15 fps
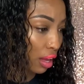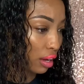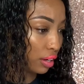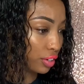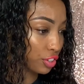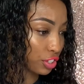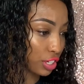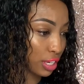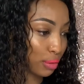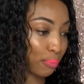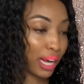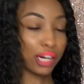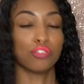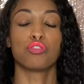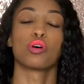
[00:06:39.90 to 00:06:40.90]
she made
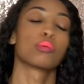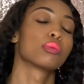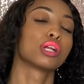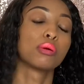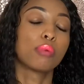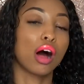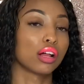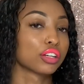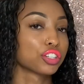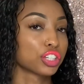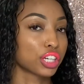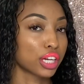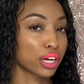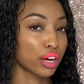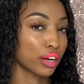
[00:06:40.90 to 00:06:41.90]
a formal
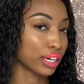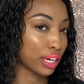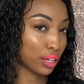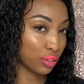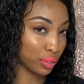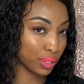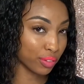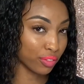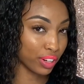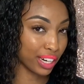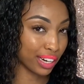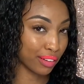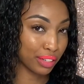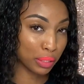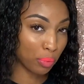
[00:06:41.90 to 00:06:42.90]
apology in a YouTube video.
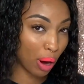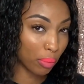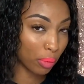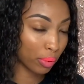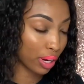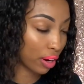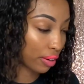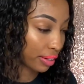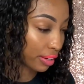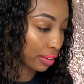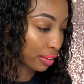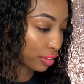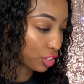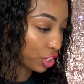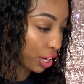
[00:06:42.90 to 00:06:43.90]
It's probably on her
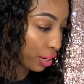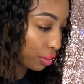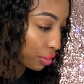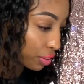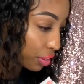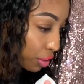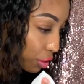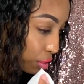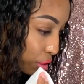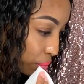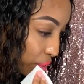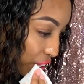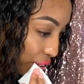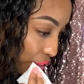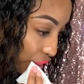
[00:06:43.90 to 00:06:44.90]
channel, her YouTube
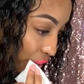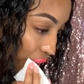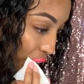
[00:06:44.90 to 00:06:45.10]
channel,